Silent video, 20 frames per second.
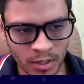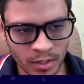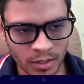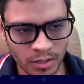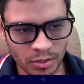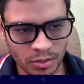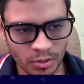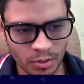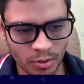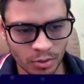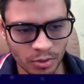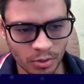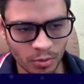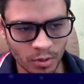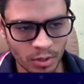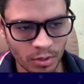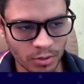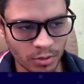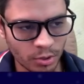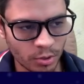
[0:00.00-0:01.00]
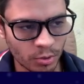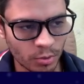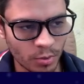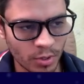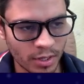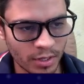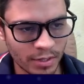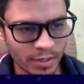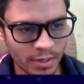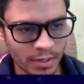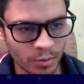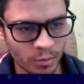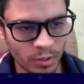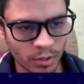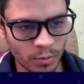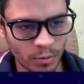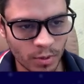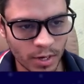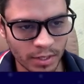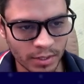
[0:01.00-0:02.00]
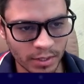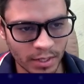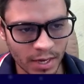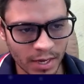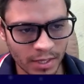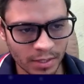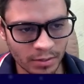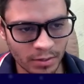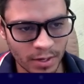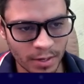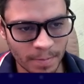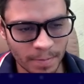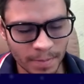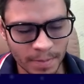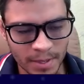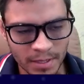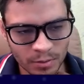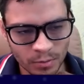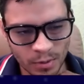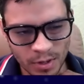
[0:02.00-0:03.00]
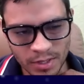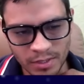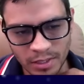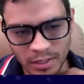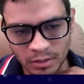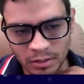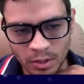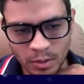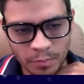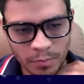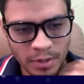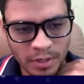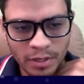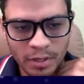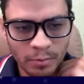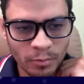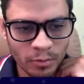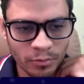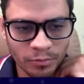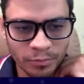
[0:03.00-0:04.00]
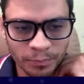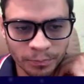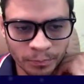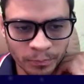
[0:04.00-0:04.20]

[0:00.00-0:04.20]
So you're also doing this with white, a3. That's why it's a top engine move.